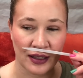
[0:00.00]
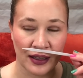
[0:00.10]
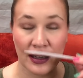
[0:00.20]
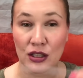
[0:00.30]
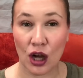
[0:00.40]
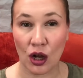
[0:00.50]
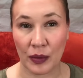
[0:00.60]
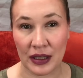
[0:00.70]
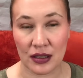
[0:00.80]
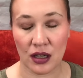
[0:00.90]
because
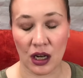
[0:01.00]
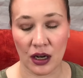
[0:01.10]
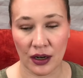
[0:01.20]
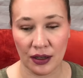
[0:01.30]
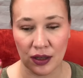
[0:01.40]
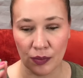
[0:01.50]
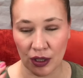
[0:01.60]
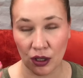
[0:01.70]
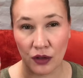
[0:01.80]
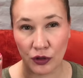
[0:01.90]
almonds are the
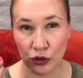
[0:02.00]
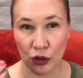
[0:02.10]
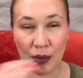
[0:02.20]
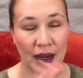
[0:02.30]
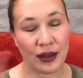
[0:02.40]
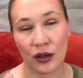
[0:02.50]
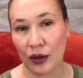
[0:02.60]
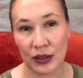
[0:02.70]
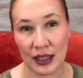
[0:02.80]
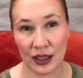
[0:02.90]
middle of a drupe. I know I
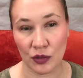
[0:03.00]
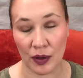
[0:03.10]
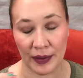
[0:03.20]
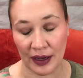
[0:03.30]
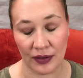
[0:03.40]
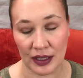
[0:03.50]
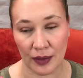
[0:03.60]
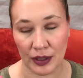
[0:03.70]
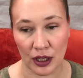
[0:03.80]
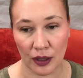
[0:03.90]
say this probably every time
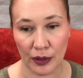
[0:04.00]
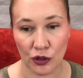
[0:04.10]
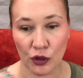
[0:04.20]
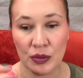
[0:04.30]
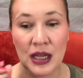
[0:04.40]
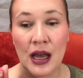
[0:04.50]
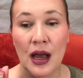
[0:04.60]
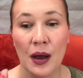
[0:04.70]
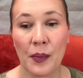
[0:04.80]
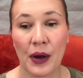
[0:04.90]
I talk about drupes,
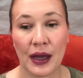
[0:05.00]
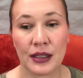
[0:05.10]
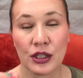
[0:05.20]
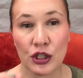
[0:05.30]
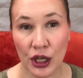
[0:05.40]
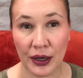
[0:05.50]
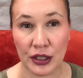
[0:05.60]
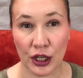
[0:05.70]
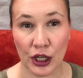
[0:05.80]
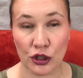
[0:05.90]
but cherries
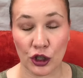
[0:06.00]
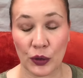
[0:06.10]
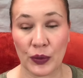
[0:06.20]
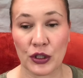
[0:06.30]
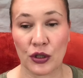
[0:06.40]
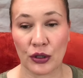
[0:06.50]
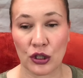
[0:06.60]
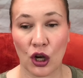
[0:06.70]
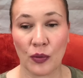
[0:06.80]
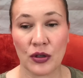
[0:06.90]
are a drupe. So it's
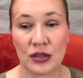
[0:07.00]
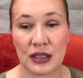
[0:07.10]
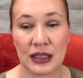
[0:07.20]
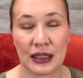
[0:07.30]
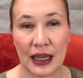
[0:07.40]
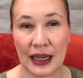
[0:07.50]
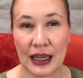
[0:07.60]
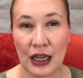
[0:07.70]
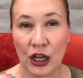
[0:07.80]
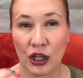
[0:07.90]
almost like
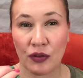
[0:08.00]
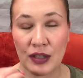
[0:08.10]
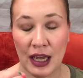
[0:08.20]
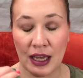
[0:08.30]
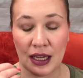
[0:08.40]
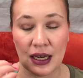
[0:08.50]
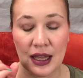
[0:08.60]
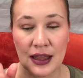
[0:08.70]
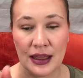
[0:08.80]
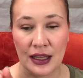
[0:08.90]
you've taken
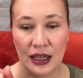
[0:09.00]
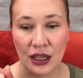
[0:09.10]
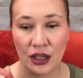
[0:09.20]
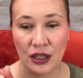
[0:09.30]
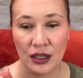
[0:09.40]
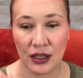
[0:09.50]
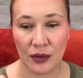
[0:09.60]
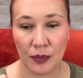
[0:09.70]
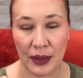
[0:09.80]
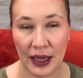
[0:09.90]
the
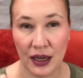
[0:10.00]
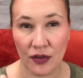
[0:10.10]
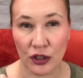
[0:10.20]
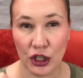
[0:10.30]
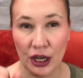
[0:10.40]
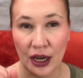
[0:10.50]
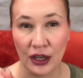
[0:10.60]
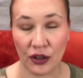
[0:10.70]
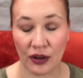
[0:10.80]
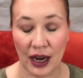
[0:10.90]
pit of a cherry
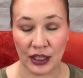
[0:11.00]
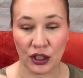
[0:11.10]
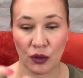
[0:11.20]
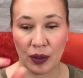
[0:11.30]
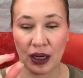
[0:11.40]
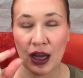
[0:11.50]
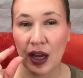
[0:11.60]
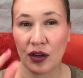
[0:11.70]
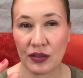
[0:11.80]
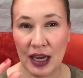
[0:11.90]
and you've cracked it open
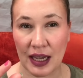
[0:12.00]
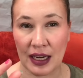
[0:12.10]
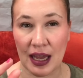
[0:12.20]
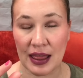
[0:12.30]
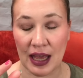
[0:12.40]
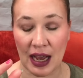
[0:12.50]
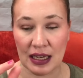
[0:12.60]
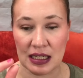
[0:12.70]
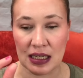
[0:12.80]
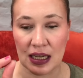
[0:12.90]
and you've taken
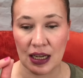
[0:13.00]
that